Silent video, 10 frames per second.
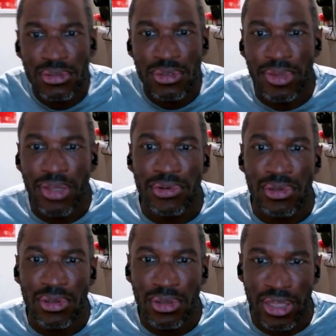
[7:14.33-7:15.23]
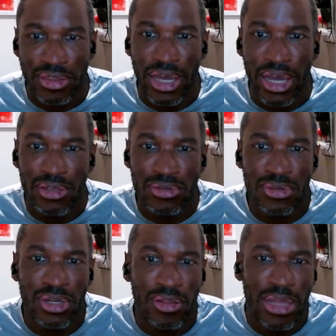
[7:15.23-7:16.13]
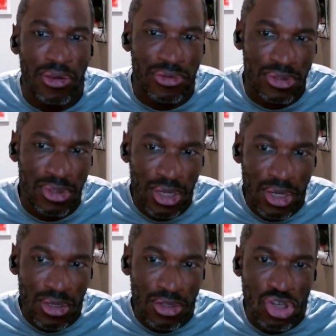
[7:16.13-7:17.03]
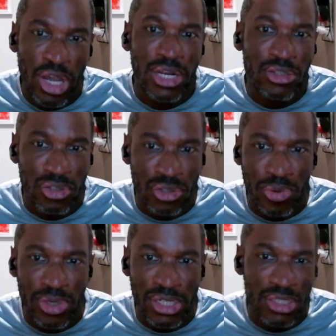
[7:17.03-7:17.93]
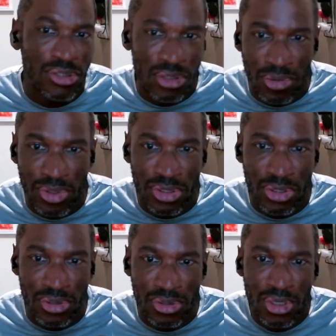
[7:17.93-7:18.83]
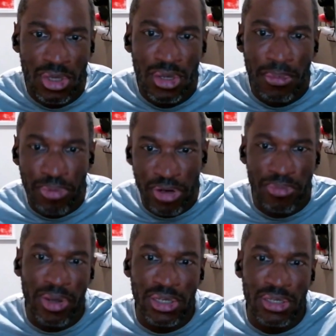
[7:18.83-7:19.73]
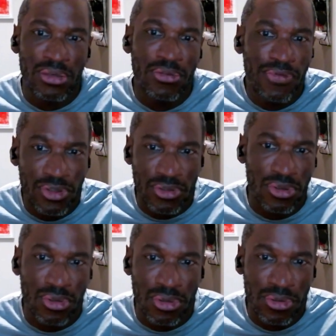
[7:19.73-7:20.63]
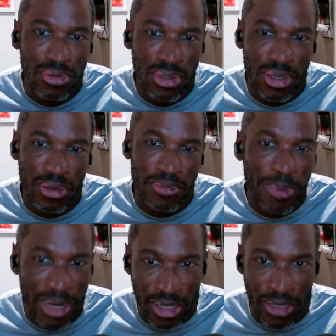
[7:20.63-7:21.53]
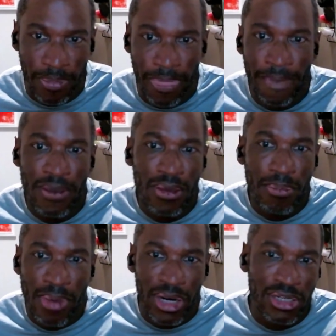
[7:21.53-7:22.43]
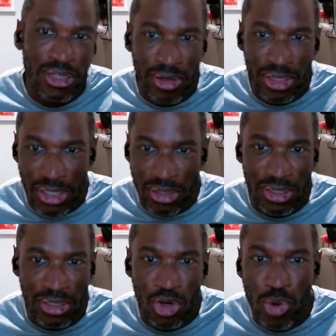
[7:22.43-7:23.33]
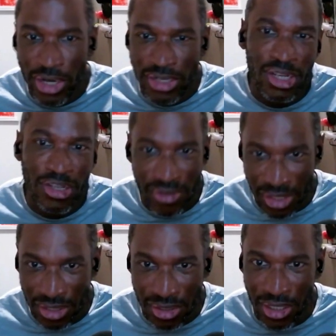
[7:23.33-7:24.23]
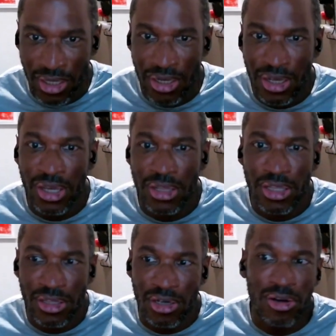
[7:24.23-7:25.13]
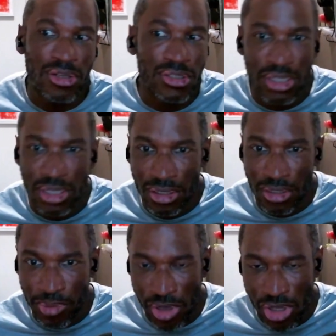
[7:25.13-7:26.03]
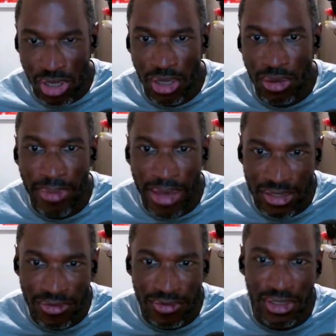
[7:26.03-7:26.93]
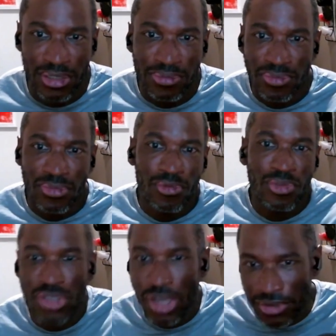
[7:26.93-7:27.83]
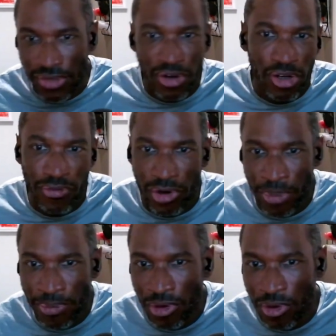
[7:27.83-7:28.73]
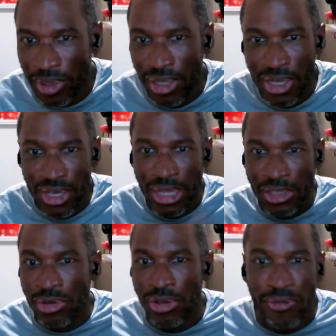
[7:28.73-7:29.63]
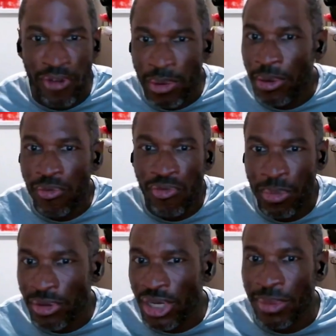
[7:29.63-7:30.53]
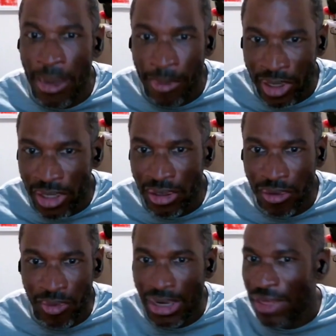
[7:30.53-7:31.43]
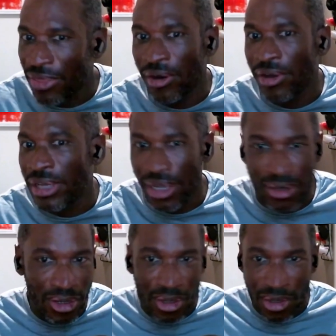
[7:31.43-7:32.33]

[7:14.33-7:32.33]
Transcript: some level like that, so that it allows China to do what it needs to do, which is print money, fiscal spending, monetary easing, quantitative easing, and let the currency depreciate massively, which is obviously very good for crypto. But that's sort of the framework that I'm operating under. We're not there yet.